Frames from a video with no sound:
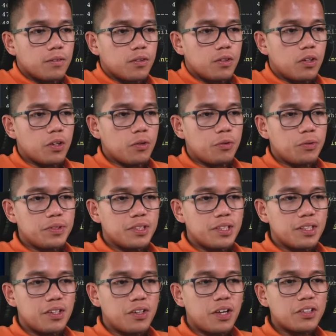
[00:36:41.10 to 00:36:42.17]
Okay, where was I?
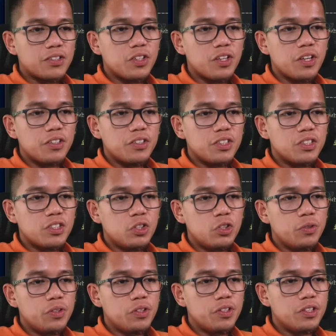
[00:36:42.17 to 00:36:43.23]
Oh yeah, so yeah, just
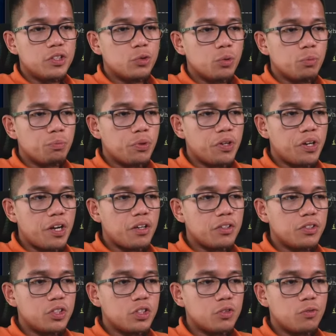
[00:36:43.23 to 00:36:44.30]
doing this will print out
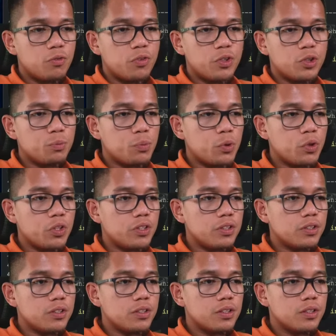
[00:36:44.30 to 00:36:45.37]
just first point
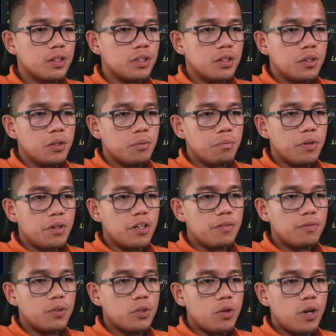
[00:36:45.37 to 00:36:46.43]
is. But
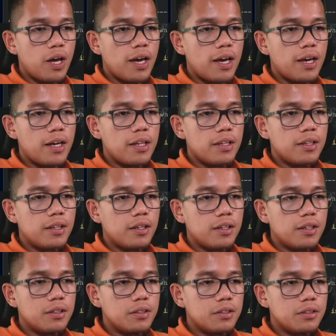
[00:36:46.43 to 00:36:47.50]
if you add
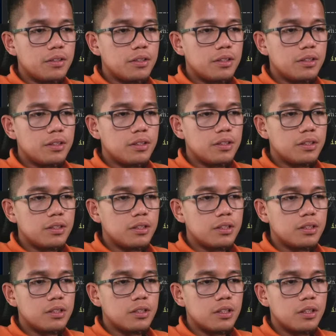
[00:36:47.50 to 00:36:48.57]

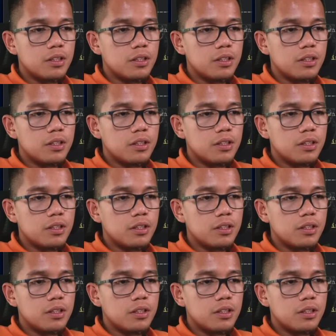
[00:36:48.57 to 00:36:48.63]
this,